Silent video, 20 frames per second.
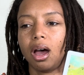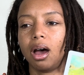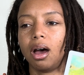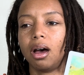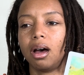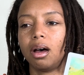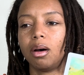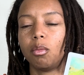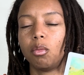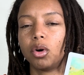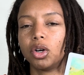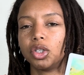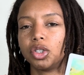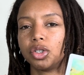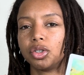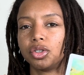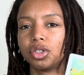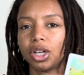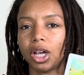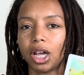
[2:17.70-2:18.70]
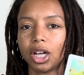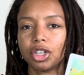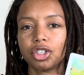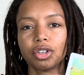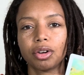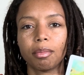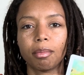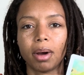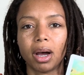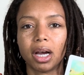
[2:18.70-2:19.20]
Once you change
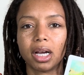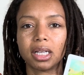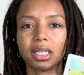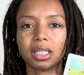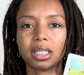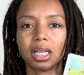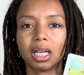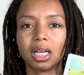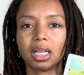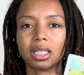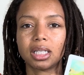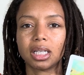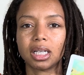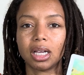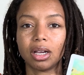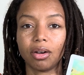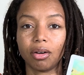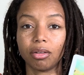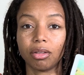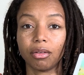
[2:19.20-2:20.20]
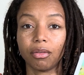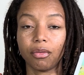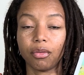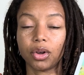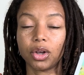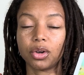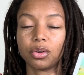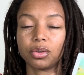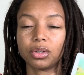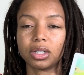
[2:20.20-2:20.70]
your mindset to get on the
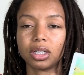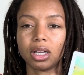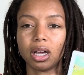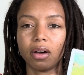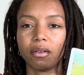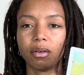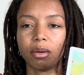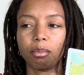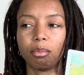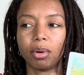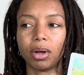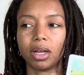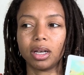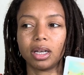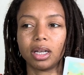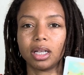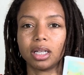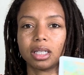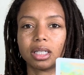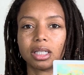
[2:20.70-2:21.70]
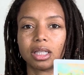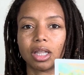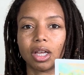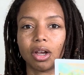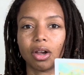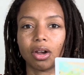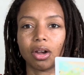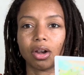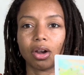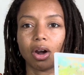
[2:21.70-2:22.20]
frequency of abundance,
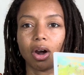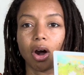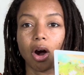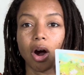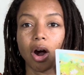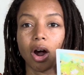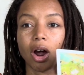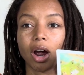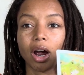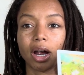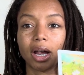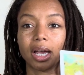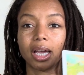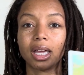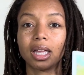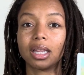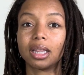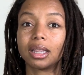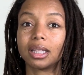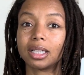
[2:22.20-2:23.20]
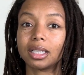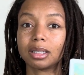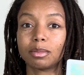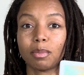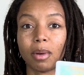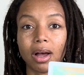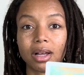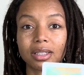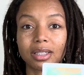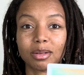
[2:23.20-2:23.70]
there are endless
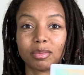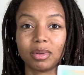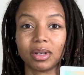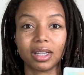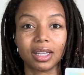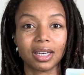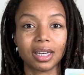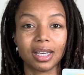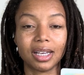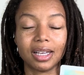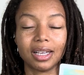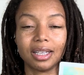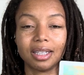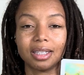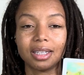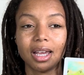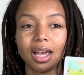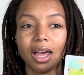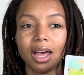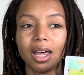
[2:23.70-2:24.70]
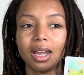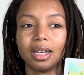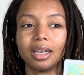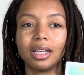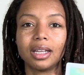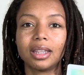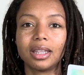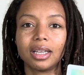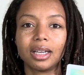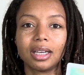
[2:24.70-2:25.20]
possibilities.
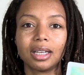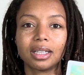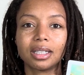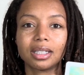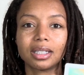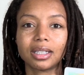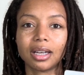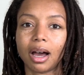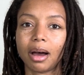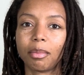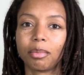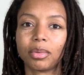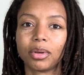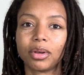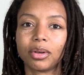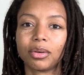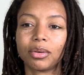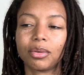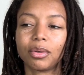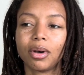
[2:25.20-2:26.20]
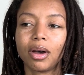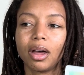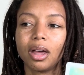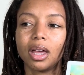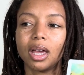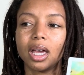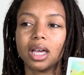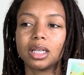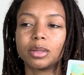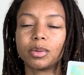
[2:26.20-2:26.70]
Nothing can stop you,
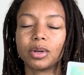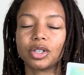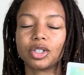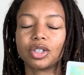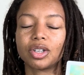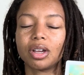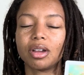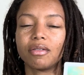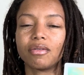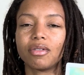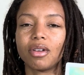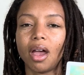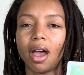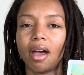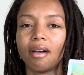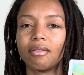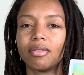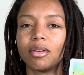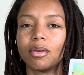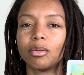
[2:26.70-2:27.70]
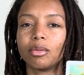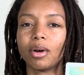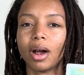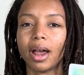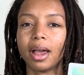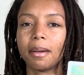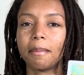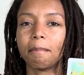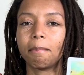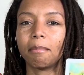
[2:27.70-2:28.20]
especially if you have the
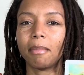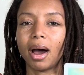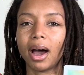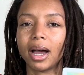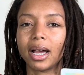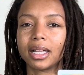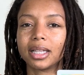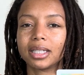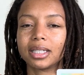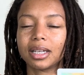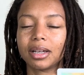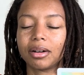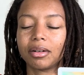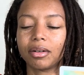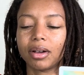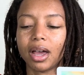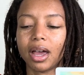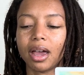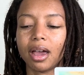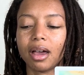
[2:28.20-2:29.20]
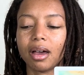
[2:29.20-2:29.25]
right mindset, okay?